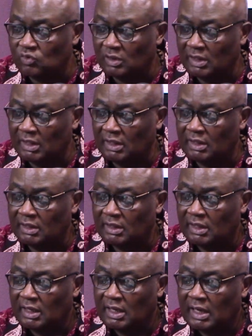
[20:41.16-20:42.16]
today,
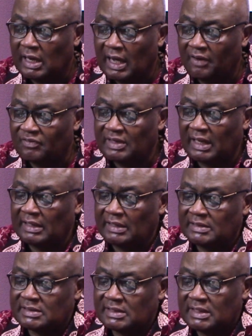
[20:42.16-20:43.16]
I've done
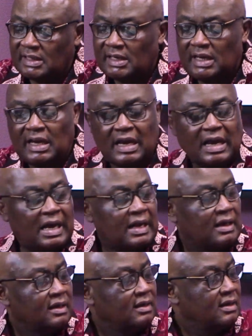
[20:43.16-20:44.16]
it.
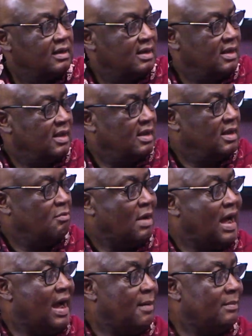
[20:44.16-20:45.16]
Can
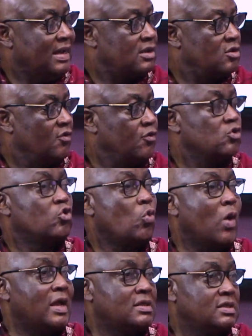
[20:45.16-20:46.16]
Muhammad
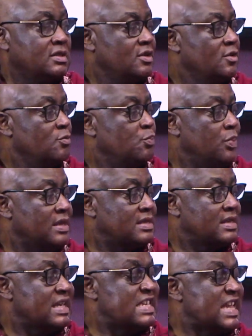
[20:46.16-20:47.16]
Ofosu-Kwakye beat
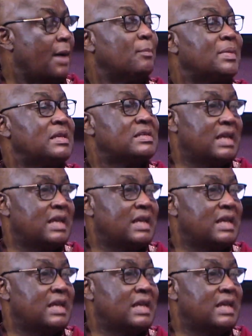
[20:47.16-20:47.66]
Yamin's